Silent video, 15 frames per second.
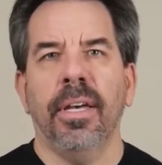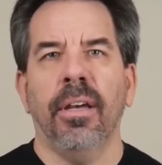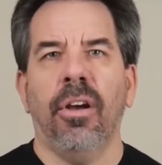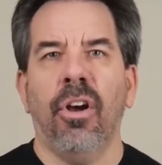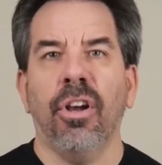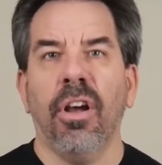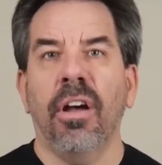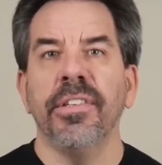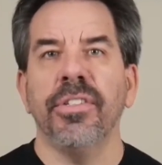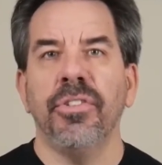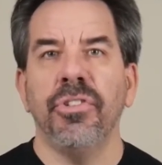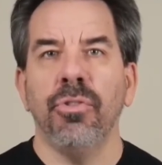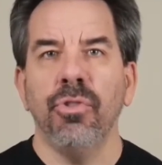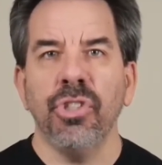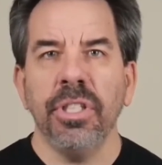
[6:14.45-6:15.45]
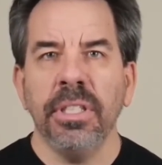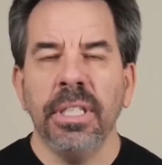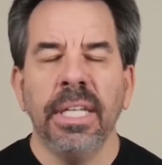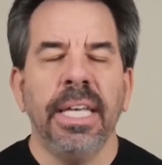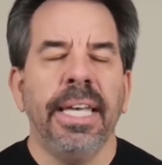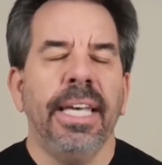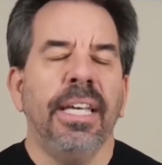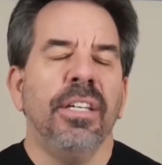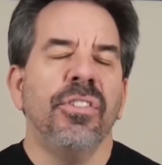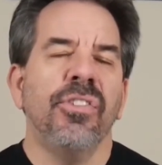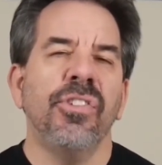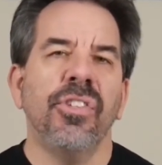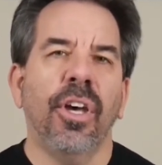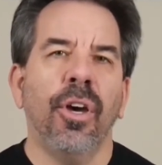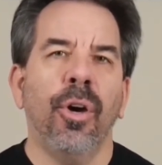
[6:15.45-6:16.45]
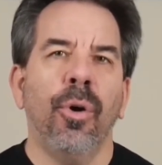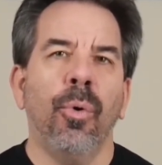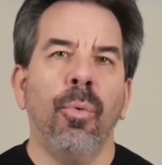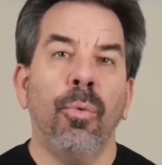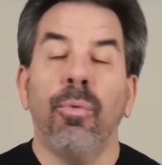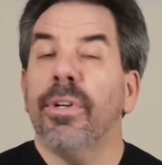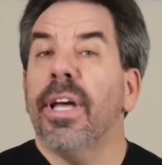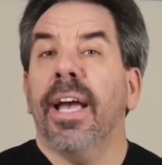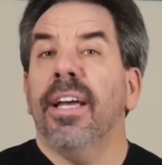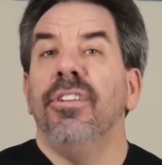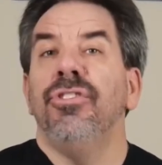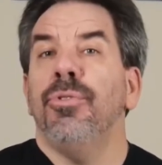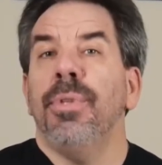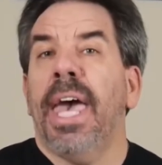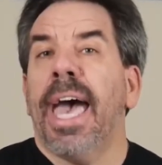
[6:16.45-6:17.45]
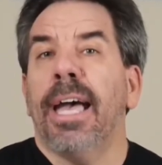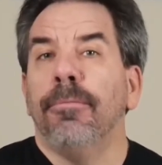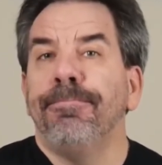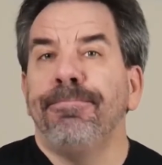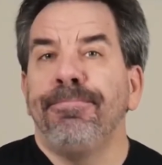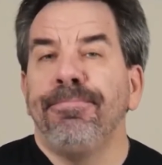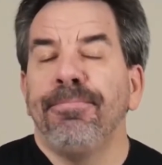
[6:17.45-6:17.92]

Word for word: our Constitution. So we're not going to do that.